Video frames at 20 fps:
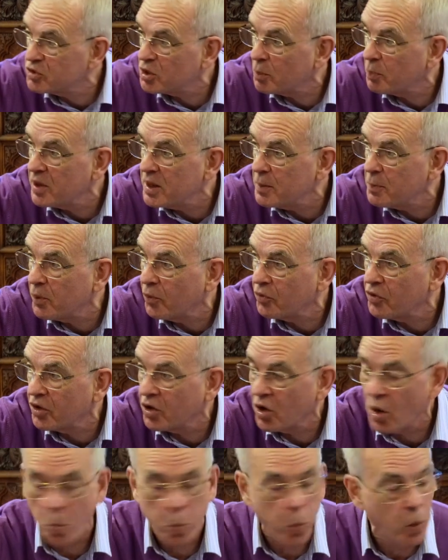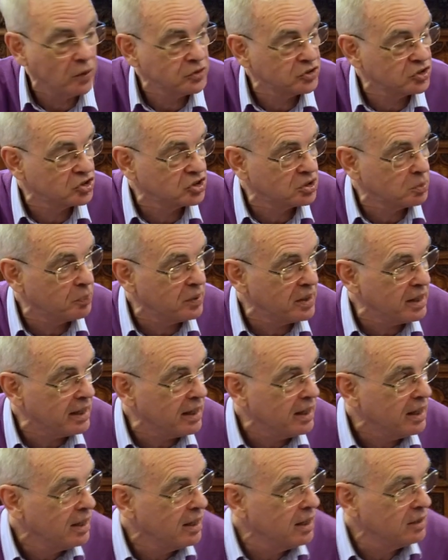to people that God wants us to be,
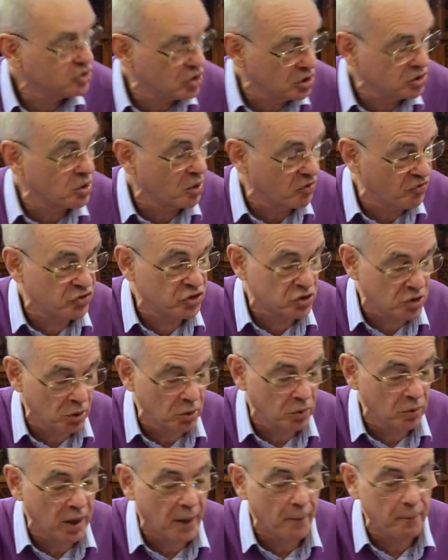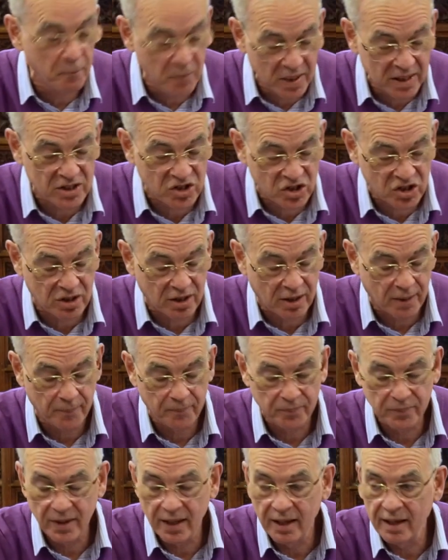to minister.
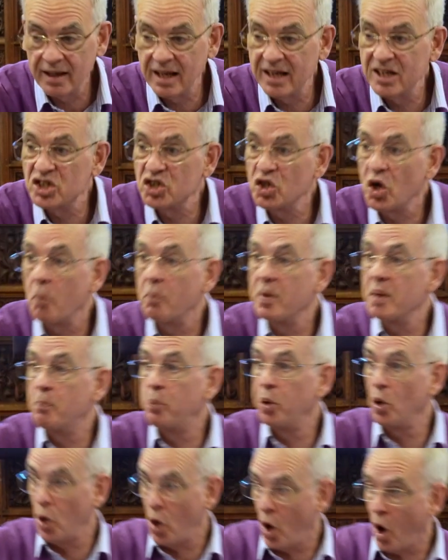Let us not be put